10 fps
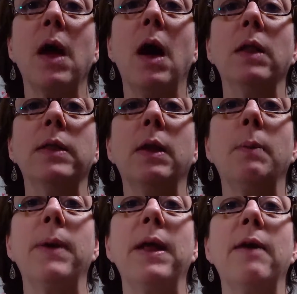a
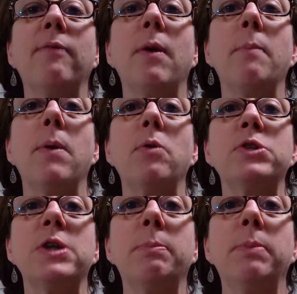little bit of
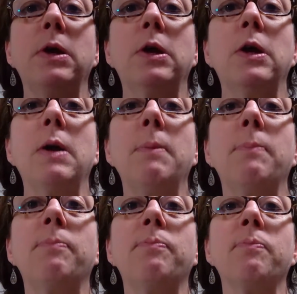motion blur,
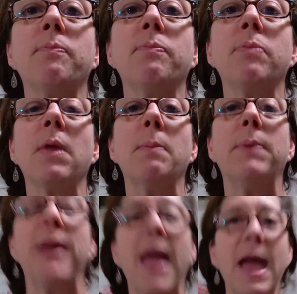
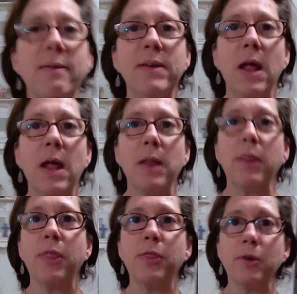but I have it on
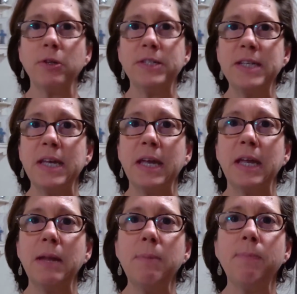
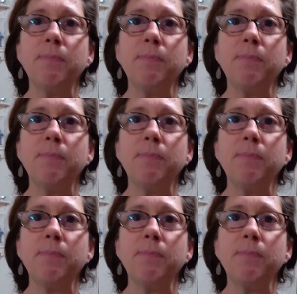13,